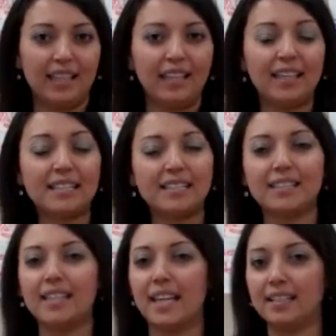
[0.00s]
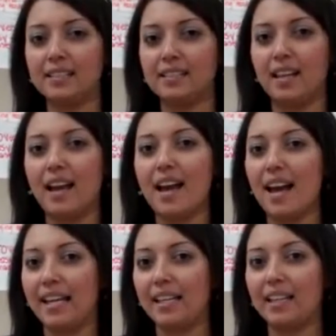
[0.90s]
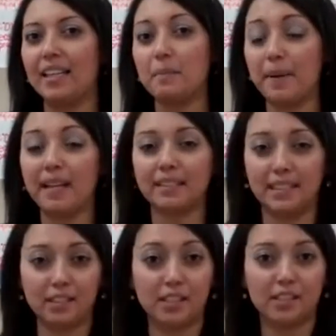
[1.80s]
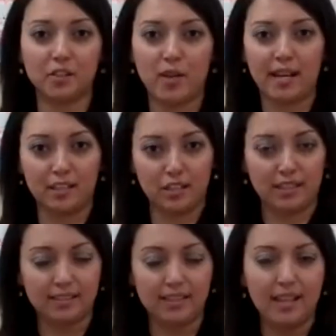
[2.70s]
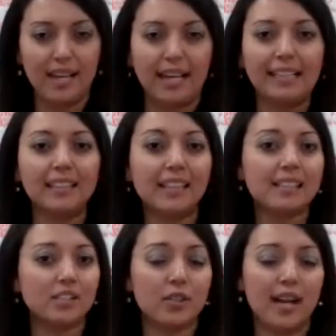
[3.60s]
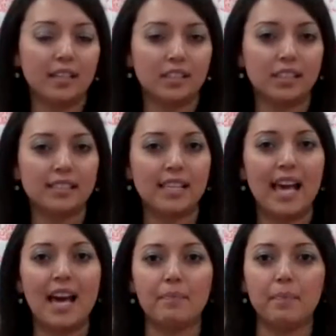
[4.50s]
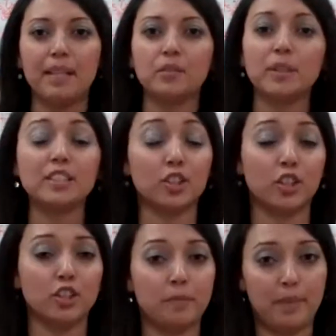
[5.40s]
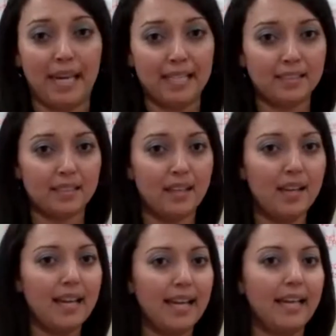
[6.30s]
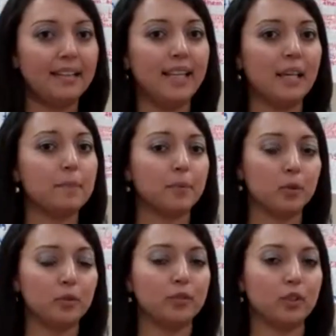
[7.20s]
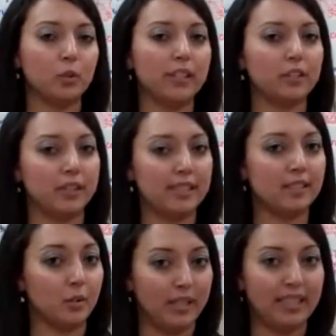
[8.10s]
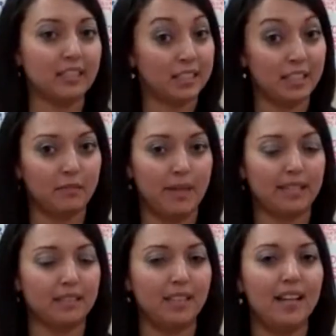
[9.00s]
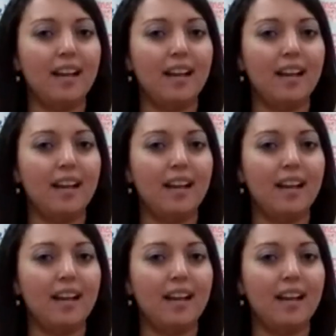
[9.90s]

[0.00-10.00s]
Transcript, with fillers: HITS stands High Impact Teaching Strategies and these strategies have been research based and they prove to increase student achievement.